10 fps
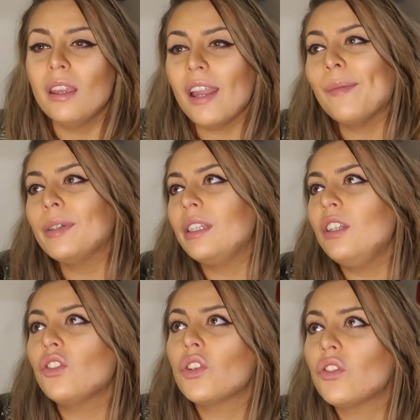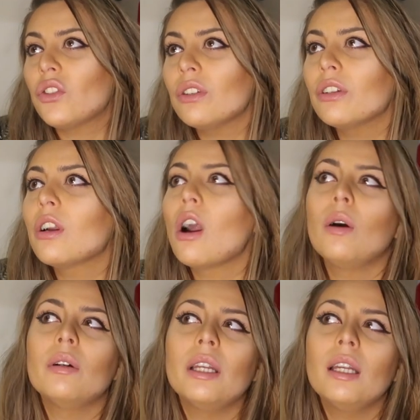Yeah, but he should
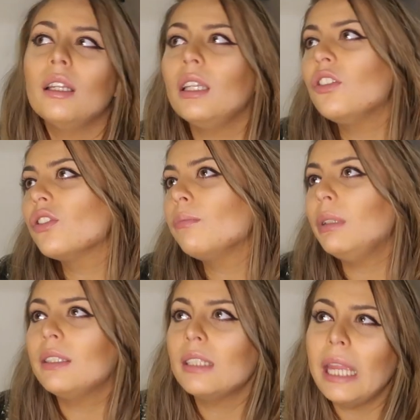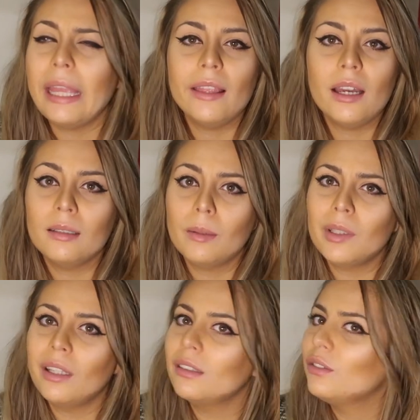sugarcoat it. He shouldn't be saying that. And I'm
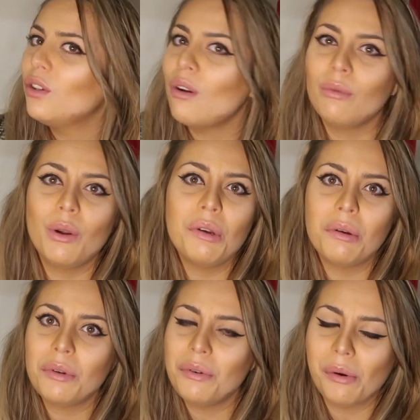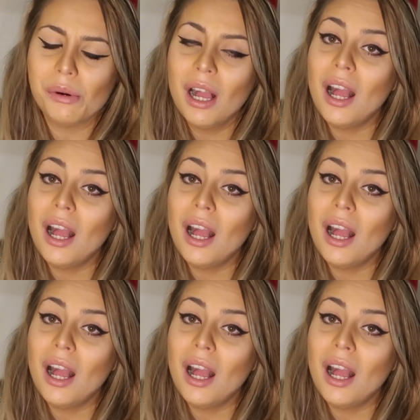like, no, no, no, no, no.